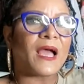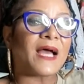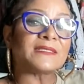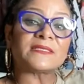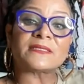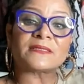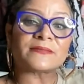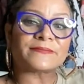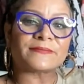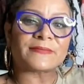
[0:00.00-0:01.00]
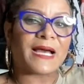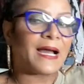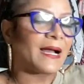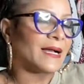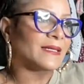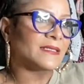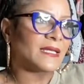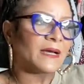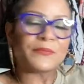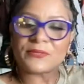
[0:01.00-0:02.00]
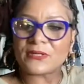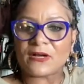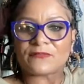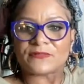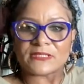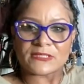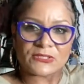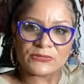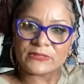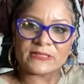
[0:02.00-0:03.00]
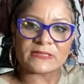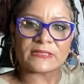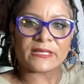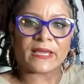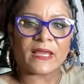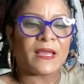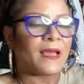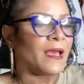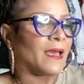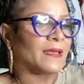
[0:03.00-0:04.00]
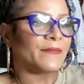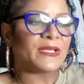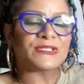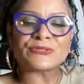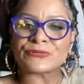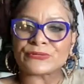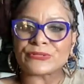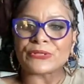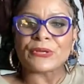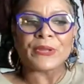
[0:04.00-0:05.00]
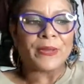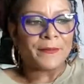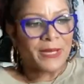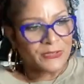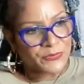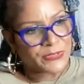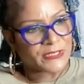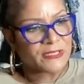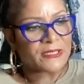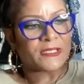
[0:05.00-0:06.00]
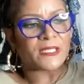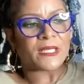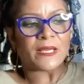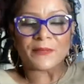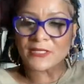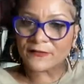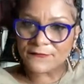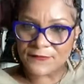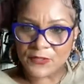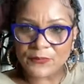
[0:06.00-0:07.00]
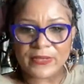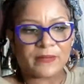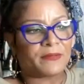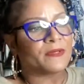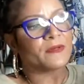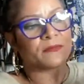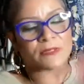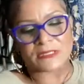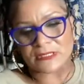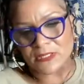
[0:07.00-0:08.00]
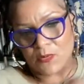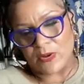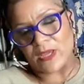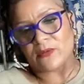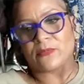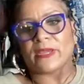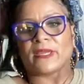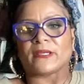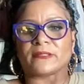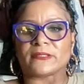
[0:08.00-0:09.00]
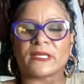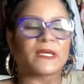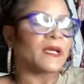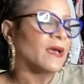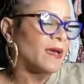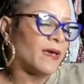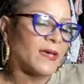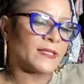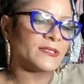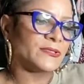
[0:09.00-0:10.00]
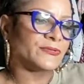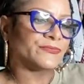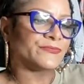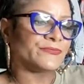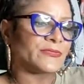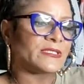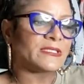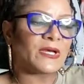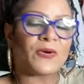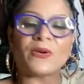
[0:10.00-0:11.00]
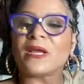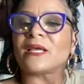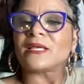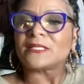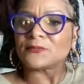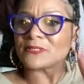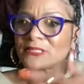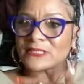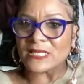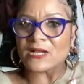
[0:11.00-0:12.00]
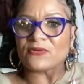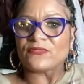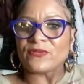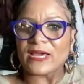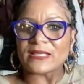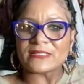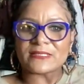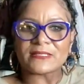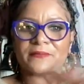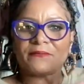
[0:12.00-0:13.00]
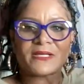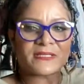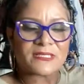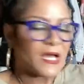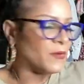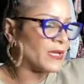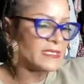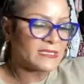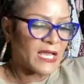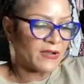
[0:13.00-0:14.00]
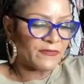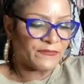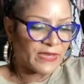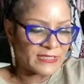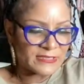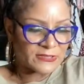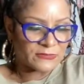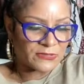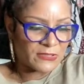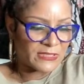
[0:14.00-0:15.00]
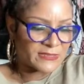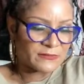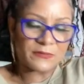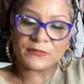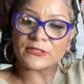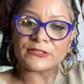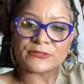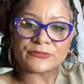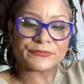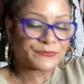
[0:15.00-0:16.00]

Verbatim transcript: I just I, I could not put off these duties today. I had to make sure my daughter and my little fur baby was squared away. I had to. So it was a sacrifice. Mothers always sacrificing, you know, that's what we do.